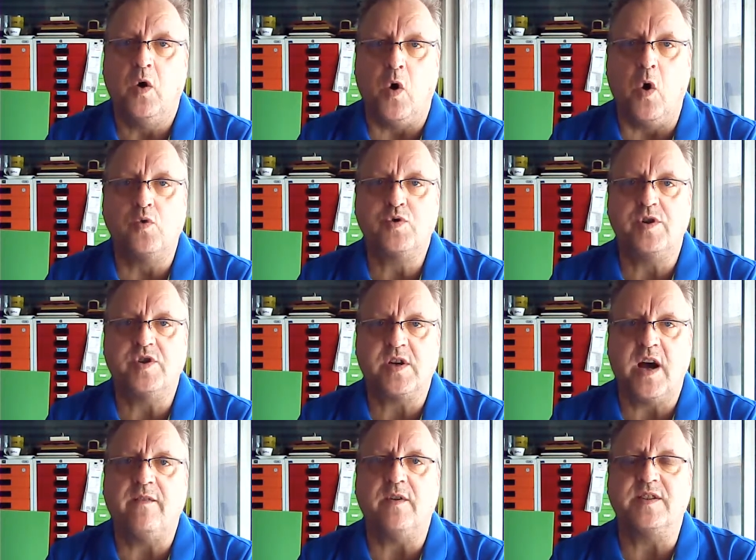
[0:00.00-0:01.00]
oceans
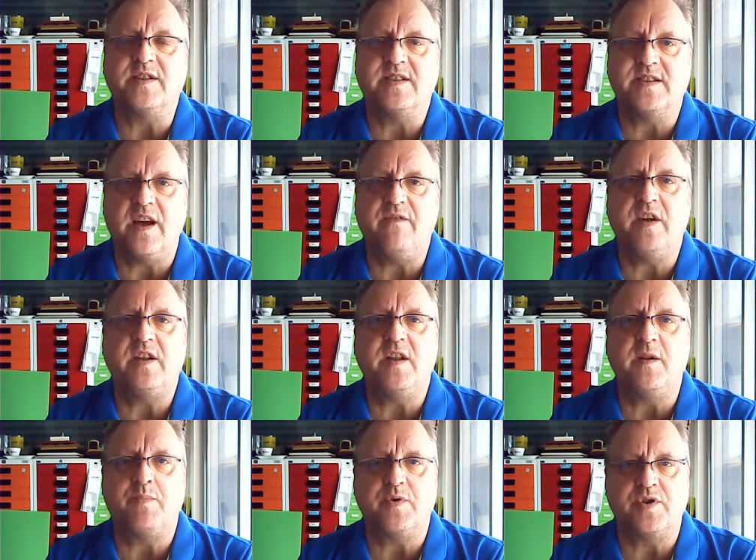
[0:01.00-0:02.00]
cover
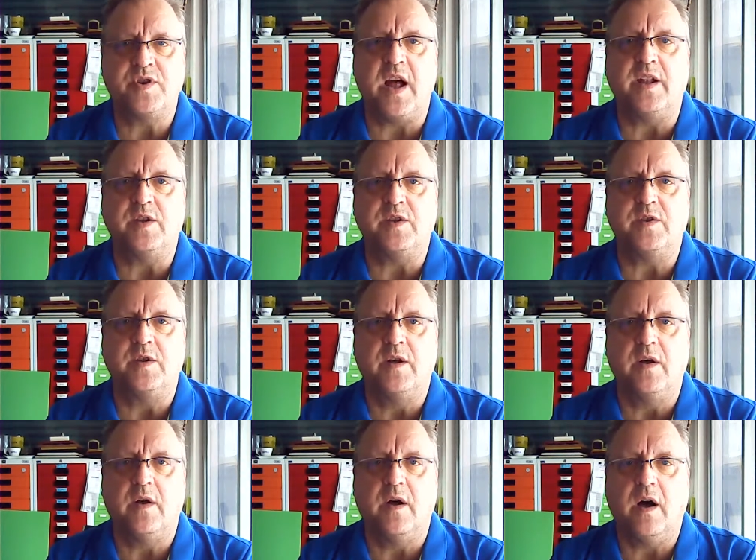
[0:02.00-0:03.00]
70%
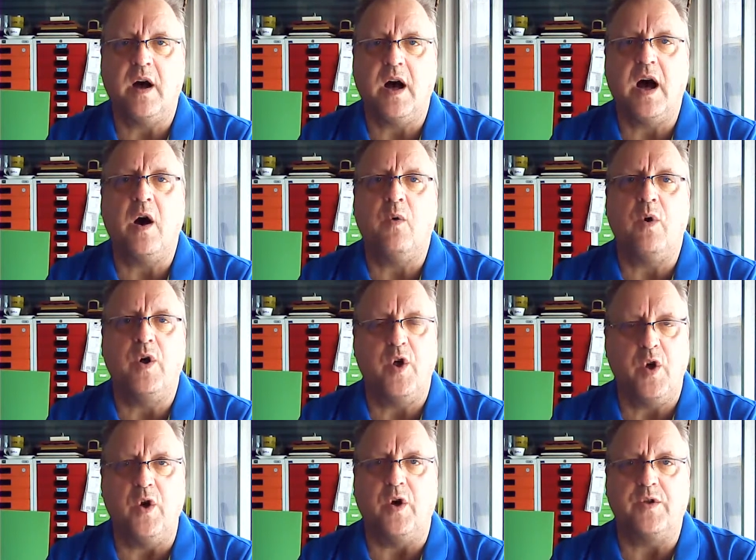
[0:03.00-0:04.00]
our
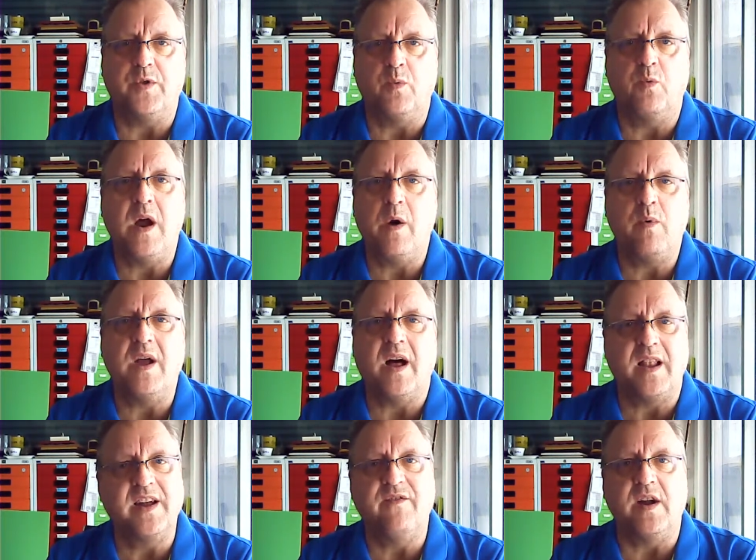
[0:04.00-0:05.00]
Earth where we
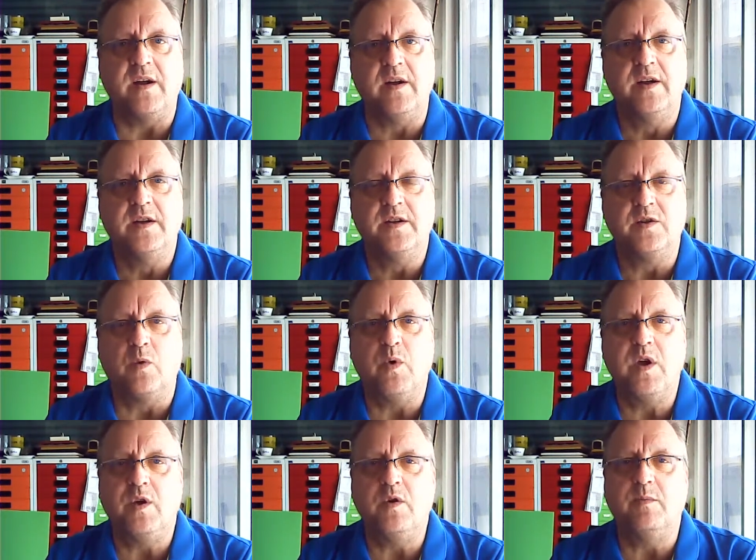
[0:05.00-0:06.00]
are living. So
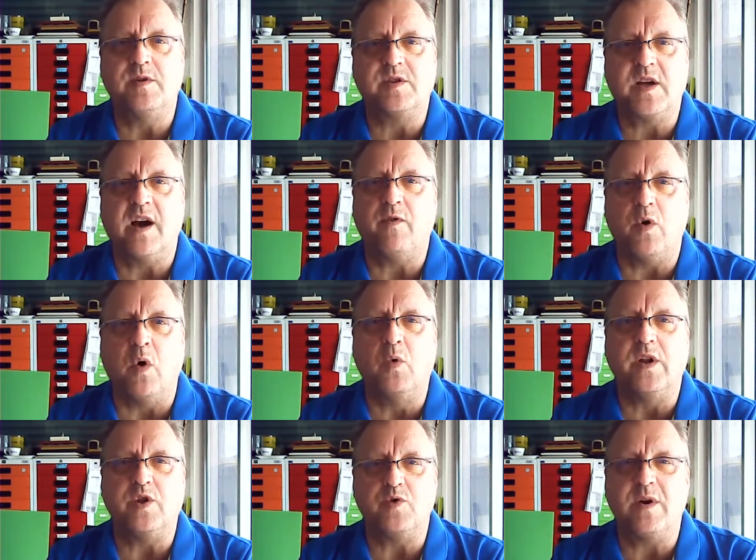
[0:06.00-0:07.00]
we humans cover
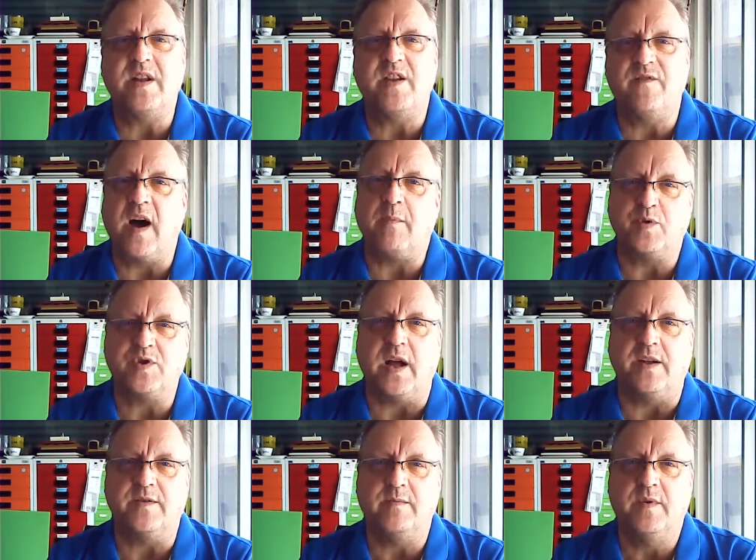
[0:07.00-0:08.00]
only
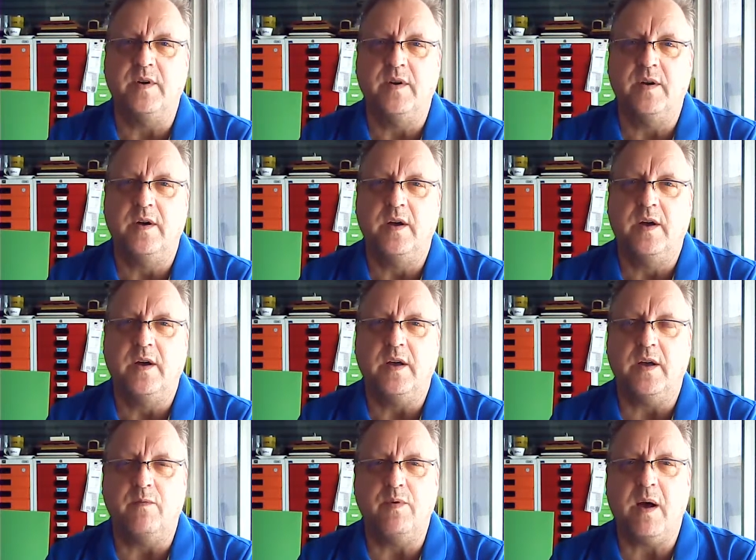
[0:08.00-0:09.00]
25%.
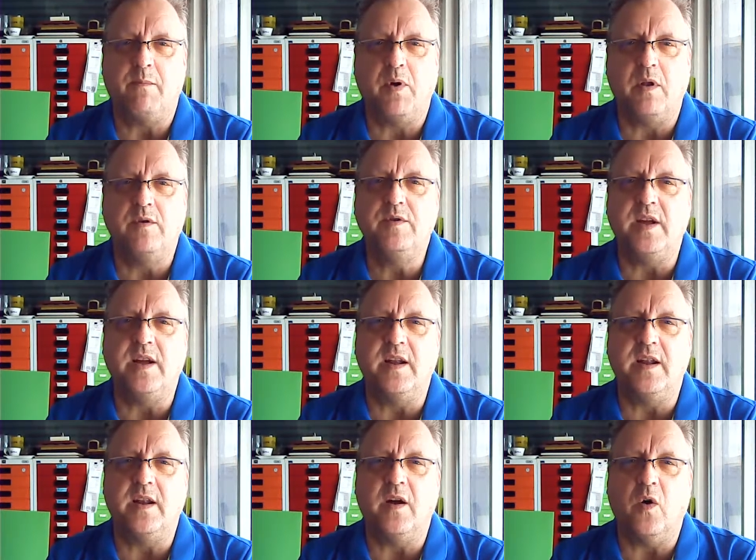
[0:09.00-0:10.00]
If we are polluting
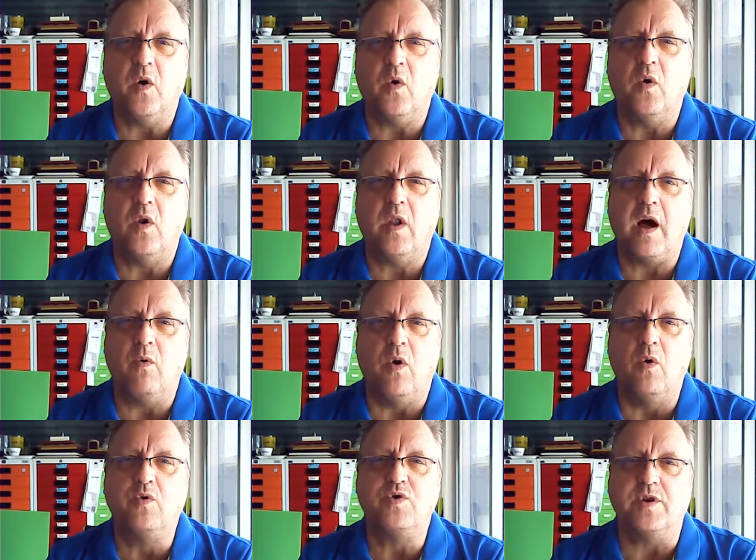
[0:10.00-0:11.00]
in the, all
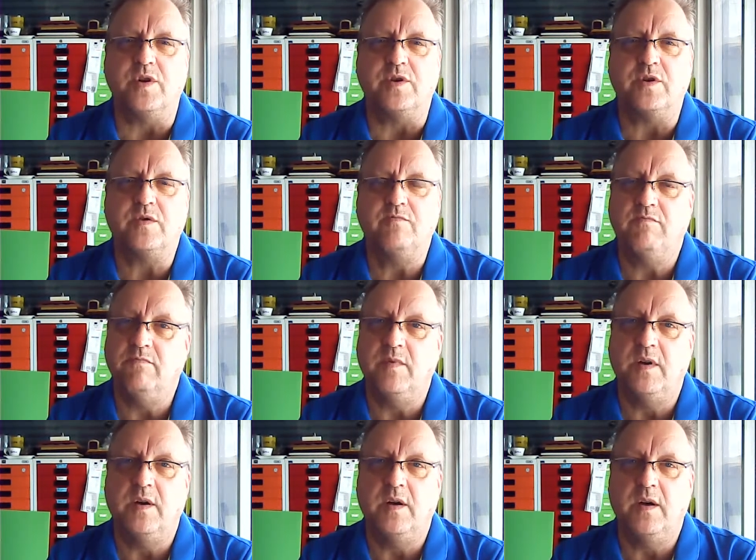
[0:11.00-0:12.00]
our oceans,
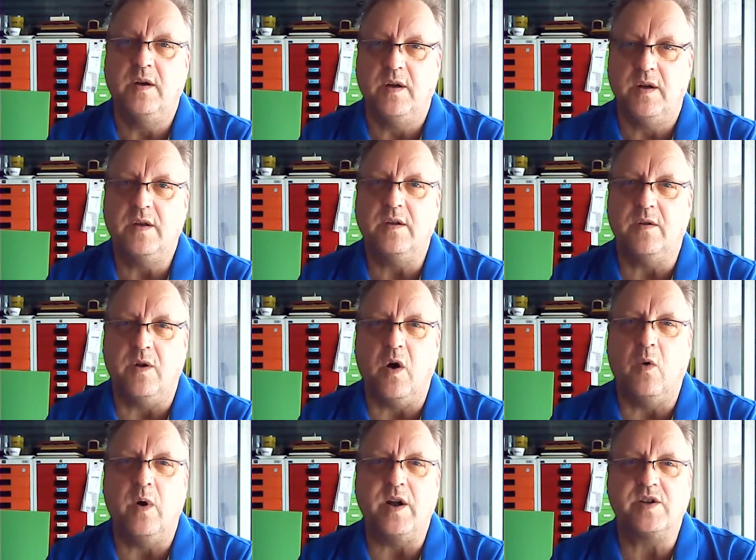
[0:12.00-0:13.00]
you
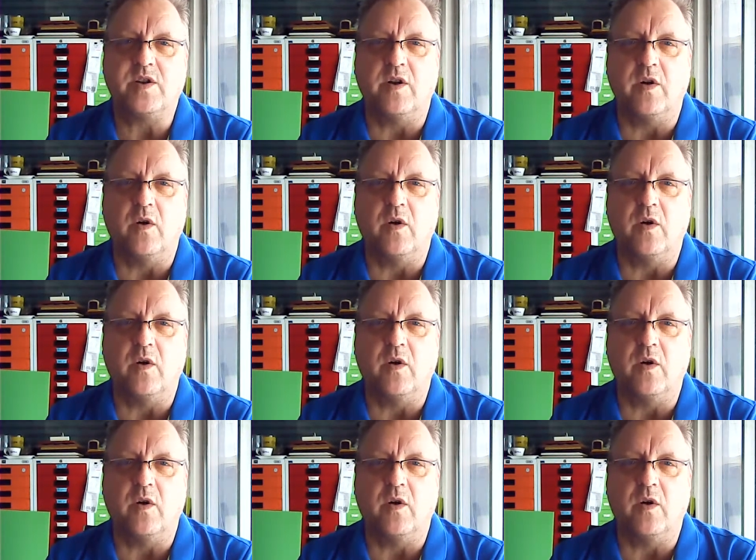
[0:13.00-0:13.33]
know where it's going to